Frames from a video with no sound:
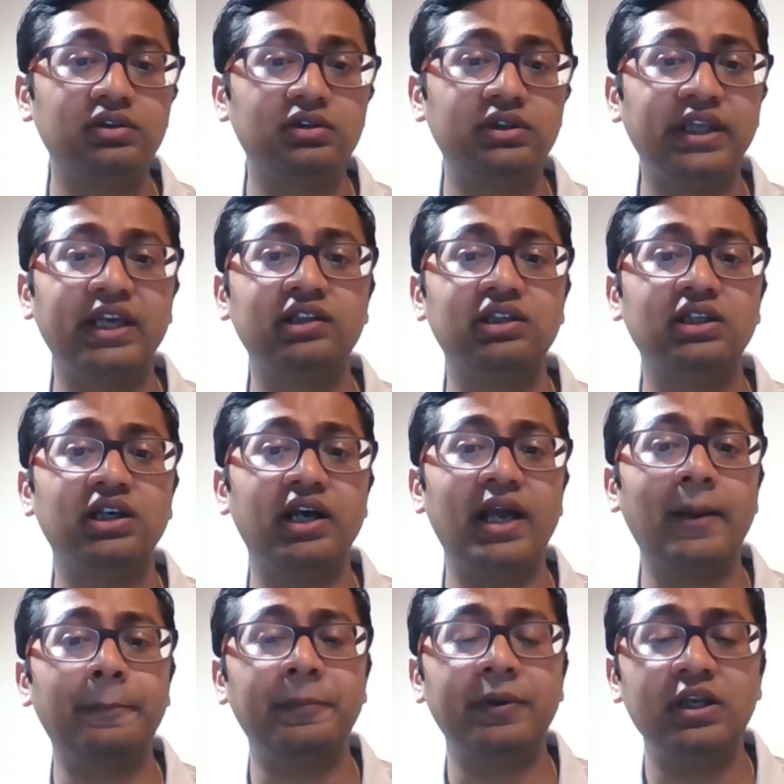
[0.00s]
take the
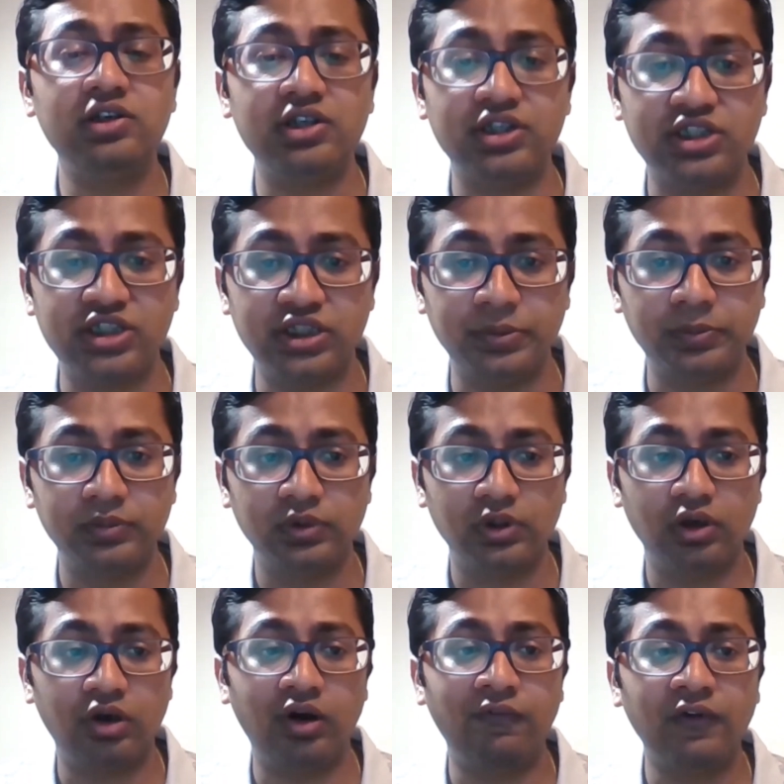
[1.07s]
apprenticeship
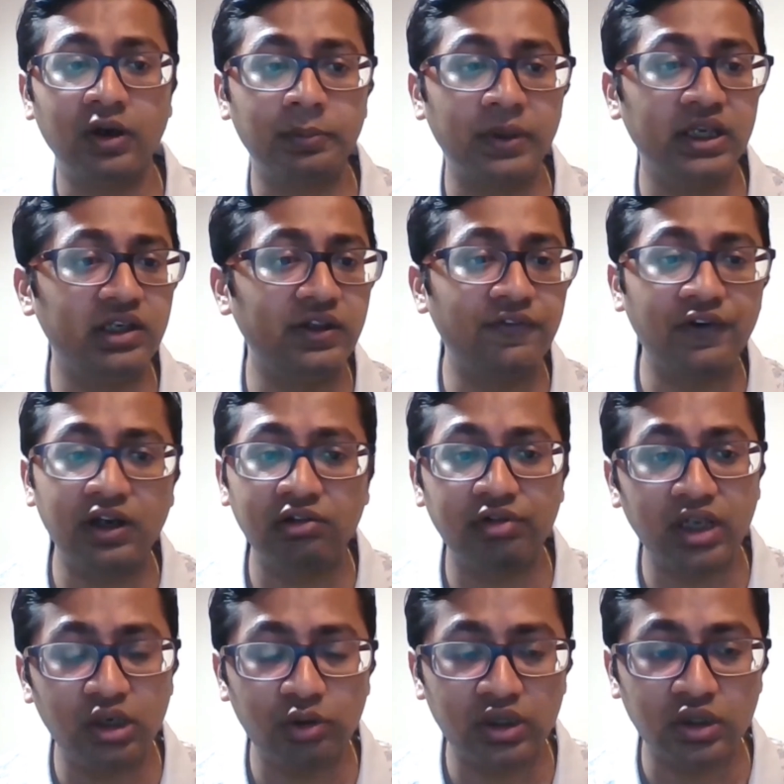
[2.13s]
offered by different
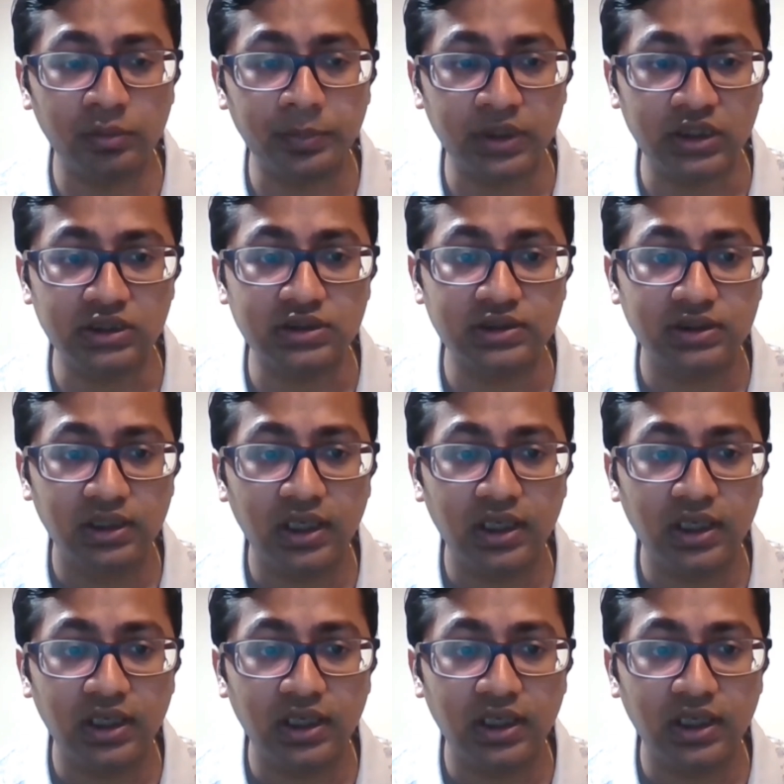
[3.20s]
railway companies